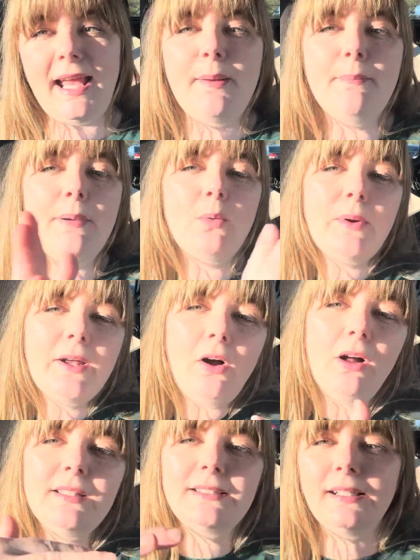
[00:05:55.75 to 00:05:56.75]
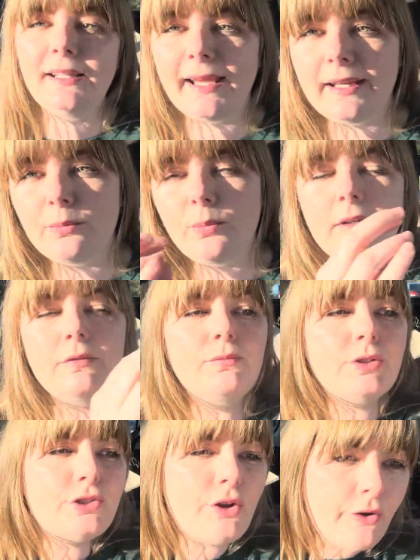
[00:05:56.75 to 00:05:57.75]
But we oscillate and we
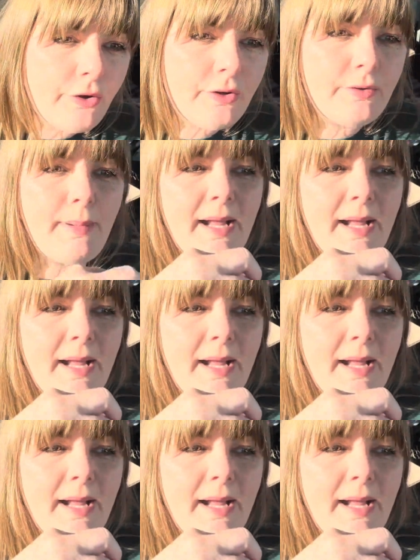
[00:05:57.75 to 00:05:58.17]
return